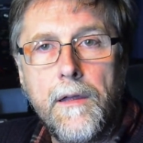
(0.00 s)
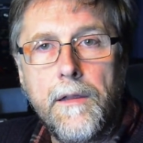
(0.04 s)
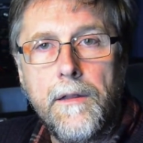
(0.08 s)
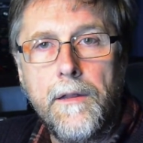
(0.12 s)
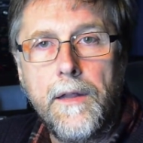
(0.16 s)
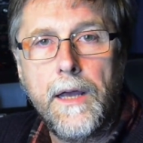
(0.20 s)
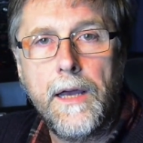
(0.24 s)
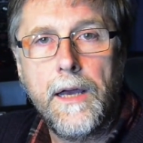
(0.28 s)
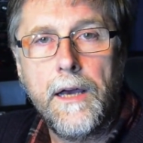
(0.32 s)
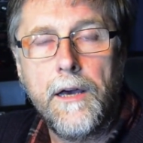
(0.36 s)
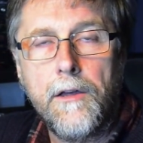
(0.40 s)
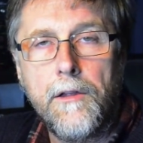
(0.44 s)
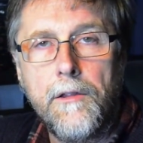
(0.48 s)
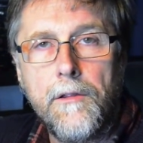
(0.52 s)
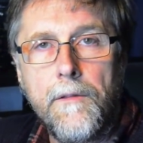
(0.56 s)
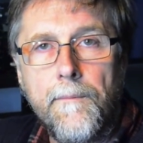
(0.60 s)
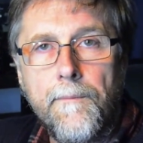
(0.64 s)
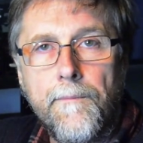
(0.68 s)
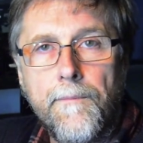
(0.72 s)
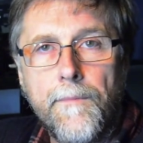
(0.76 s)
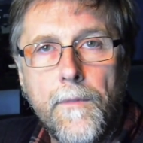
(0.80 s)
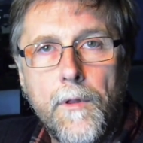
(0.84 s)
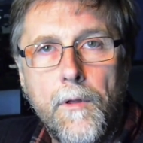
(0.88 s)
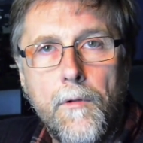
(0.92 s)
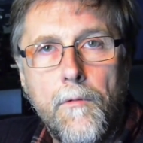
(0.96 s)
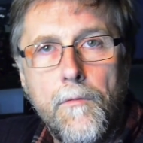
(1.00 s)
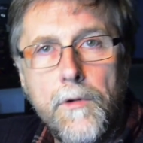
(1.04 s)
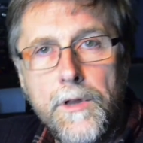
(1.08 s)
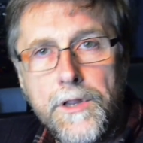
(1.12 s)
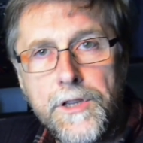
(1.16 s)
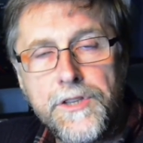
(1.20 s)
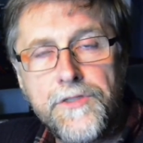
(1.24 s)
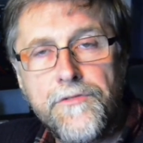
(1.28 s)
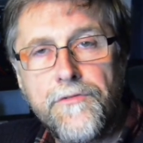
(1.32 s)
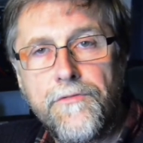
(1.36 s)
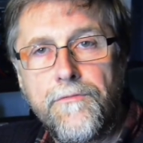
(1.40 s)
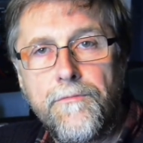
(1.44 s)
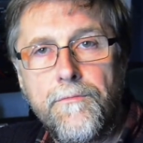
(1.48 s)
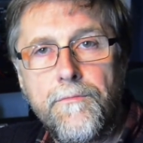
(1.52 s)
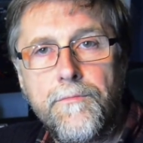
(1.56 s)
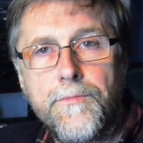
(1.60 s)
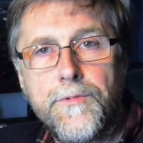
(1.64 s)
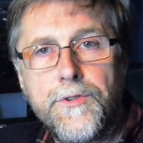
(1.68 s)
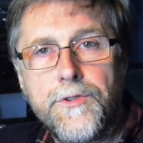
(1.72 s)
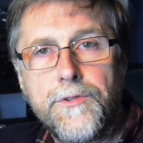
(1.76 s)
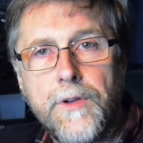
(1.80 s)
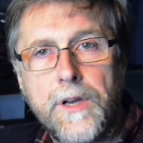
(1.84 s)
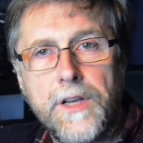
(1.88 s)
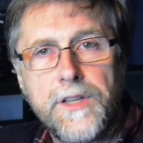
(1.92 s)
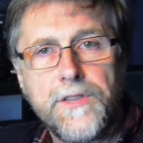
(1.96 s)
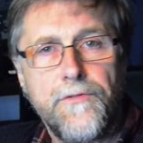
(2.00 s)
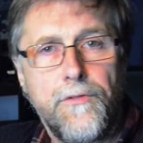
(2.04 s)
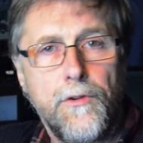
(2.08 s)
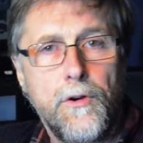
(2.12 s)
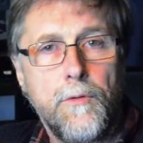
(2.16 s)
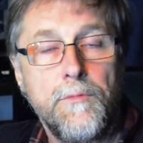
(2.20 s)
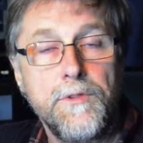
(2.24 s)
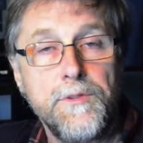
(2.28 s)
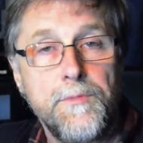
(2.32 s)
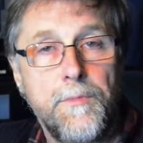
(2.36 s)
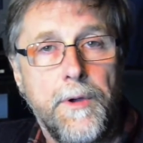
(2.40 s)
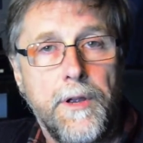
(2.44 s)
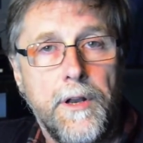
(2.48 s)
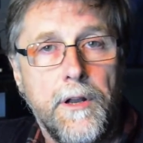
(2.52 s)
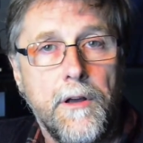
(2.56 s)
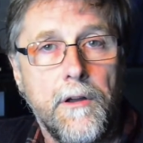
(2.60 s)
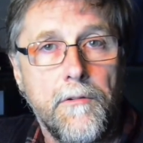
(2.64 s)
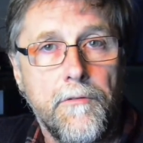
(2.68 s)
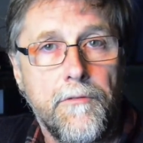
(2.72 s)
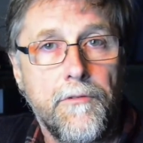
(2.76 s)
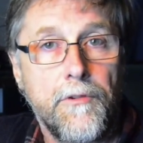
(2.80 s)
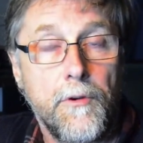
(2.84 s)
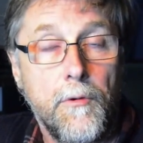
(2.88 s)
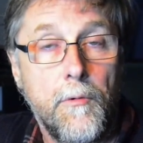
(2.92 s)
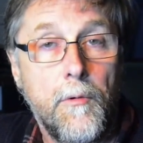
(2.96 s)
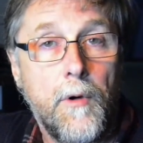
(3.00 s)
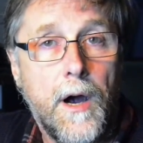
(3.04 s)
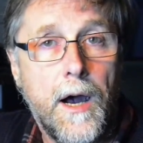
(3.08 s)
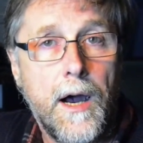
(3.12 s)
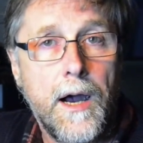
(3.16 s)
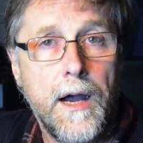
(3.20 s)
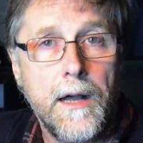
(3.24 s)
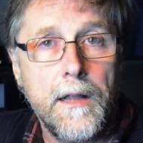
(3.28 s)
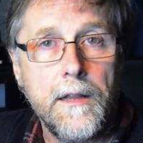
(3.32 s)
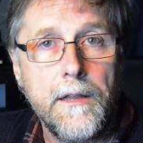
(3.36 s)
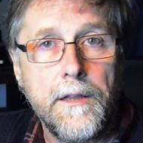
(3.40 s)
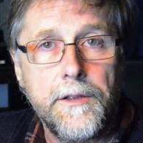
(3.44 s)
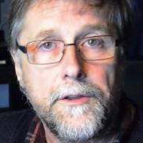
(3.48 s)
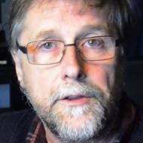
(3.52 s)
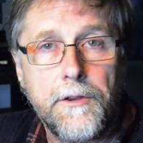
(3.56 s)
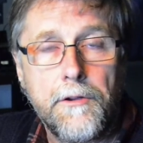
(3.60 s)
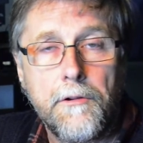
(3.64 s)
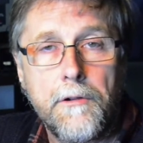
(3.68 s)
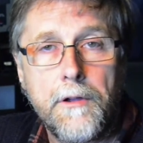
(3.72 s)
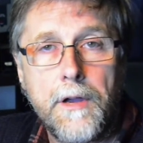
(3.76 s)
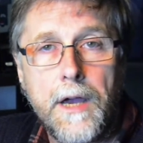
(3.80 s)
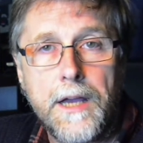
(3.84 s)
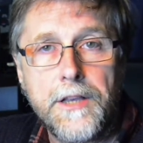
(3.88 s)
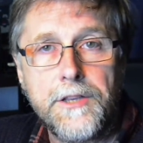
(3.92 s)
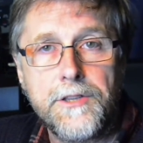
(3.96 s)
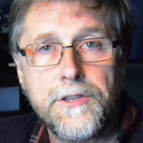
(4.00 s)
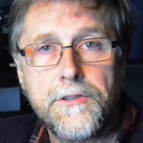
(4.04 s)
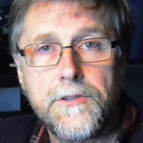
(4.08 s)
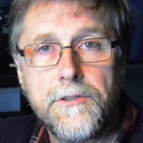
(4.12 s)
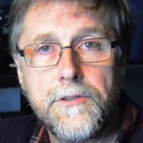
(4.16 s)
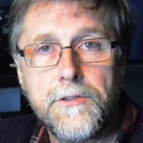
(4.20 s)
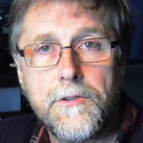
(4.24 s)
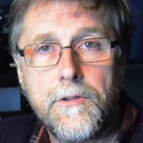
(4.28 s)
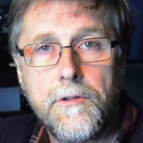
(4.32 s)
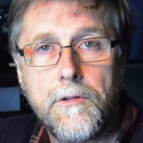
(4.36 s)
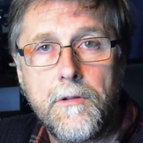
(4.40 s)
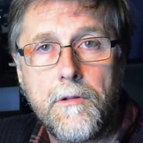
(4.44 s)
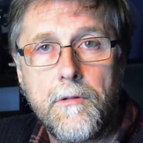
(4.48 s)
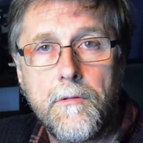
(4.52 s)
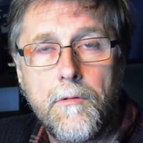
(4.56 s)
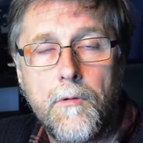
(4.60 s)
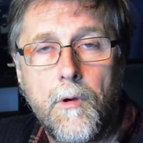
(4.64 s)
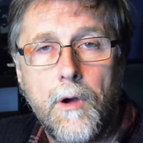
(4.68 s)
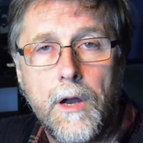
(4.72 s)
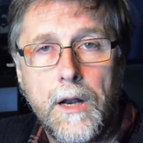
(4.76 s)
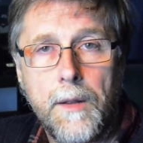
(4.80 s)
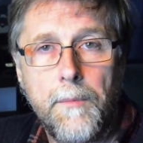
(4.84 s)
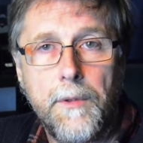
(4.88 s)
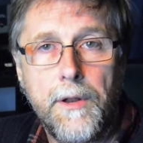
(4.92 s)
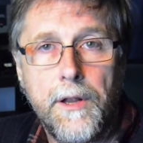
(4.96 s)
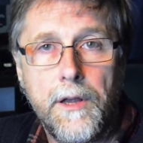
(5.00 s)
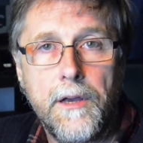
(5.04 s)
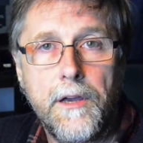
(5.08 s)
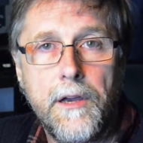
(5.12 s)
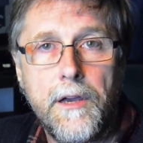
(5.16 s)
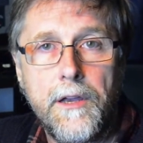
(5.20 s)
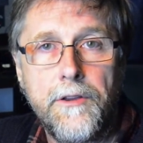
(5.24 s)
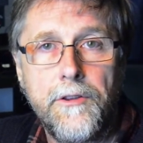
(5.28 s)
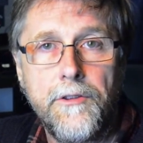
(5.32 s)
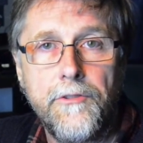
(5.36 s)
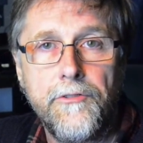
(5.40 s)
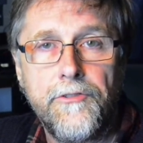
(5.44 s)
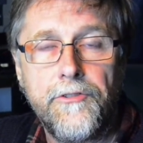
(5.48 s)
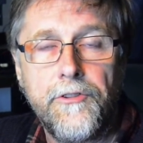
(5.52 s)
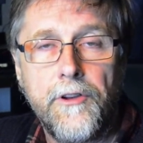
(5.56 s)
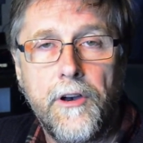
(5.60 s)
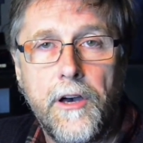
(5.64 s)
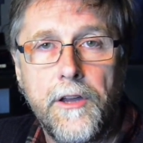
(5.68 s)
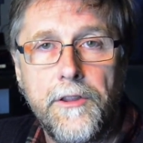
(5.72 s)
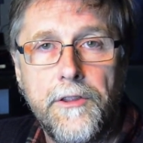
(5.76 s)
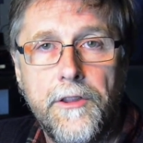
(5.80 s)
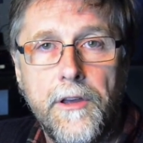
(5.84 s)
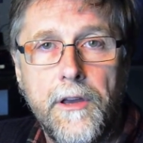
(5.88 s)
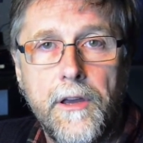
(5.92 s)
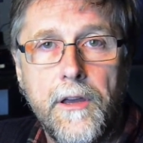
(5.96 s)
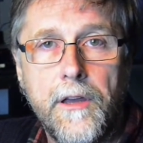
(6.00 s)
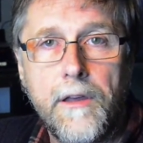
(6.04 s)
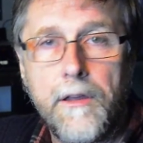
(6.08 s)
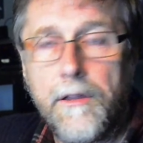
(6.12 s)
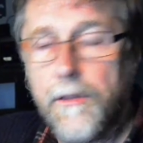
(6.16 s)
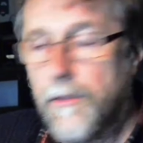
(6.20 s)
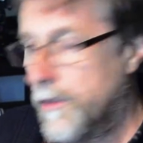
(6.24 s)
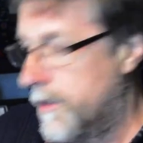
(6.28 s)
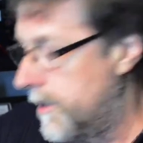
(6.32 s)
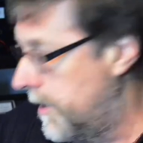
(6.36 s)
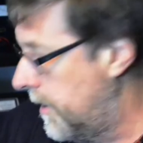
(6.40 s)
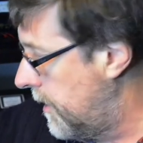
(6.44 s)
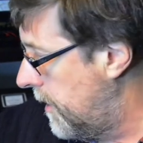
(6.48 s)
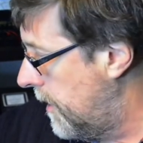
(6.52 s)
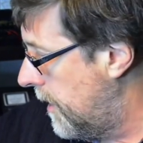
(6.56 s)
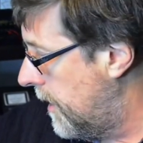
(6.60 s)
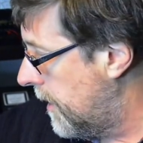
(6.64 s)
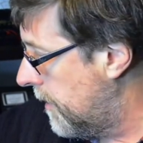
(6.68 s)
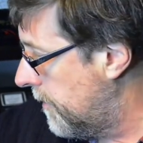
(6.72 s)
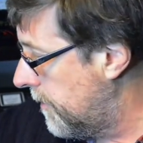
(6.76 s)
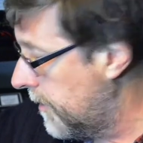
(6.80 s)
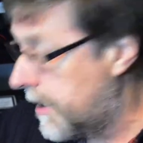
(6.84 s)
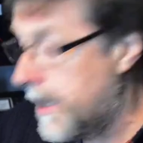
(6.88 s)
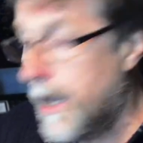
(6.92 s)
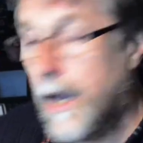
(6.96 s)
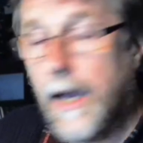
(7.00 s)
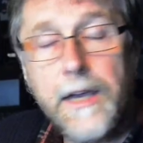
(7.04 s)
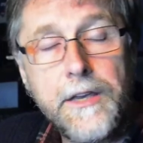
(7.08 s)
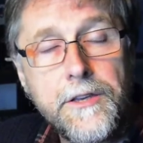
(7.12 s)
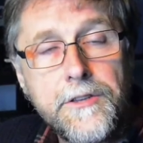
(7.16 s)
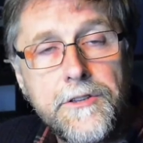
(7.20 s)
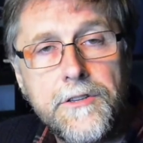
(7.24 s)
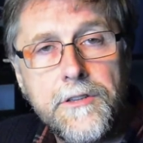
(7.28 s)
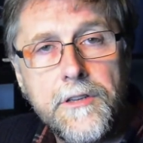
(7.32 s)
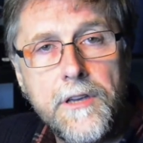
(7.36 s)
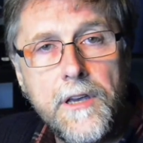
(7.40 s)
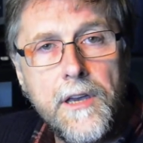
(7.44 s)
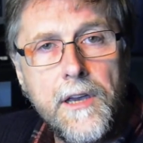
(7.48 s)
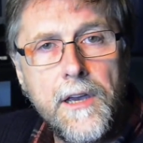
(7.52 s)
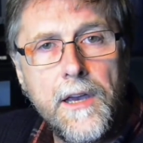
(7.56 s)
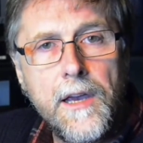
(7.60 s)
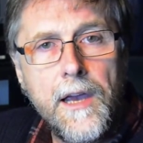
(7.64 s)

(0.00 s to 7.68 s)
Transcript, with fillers: Now, when this transformer's been on for a while, it creates quite a bit of heat inside the the, uh, the case.